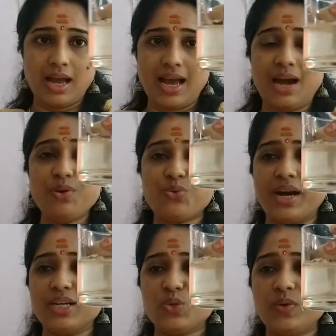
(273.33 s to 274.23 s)
I have
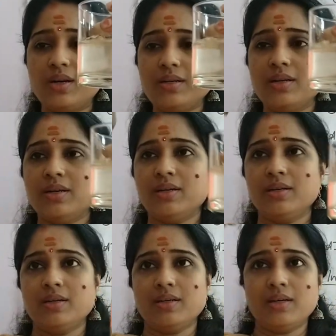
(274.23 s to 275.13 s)
transferred.
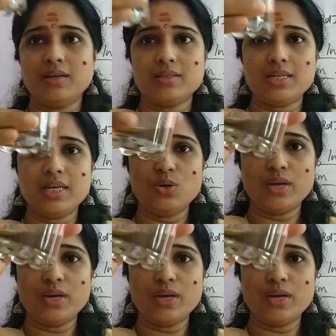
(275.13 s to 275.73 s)
See,